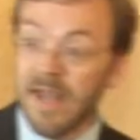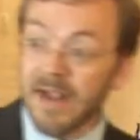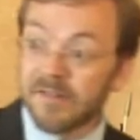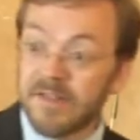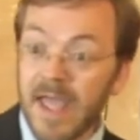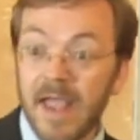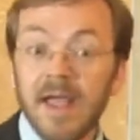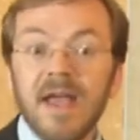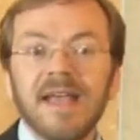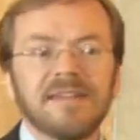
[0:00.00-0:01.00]
the next
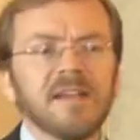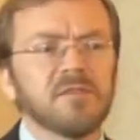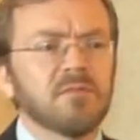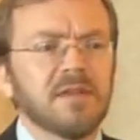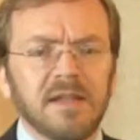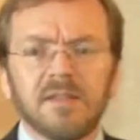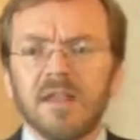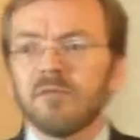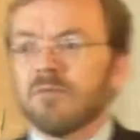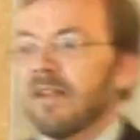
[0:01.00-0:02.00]
day. It's
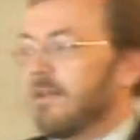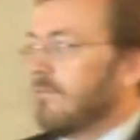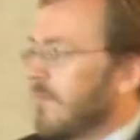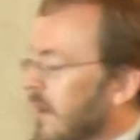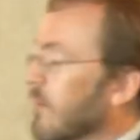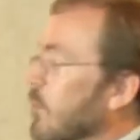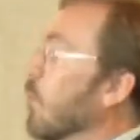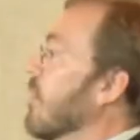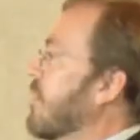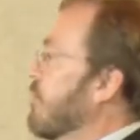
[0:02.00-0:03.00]
not really
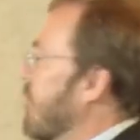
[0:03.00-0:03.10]
worth the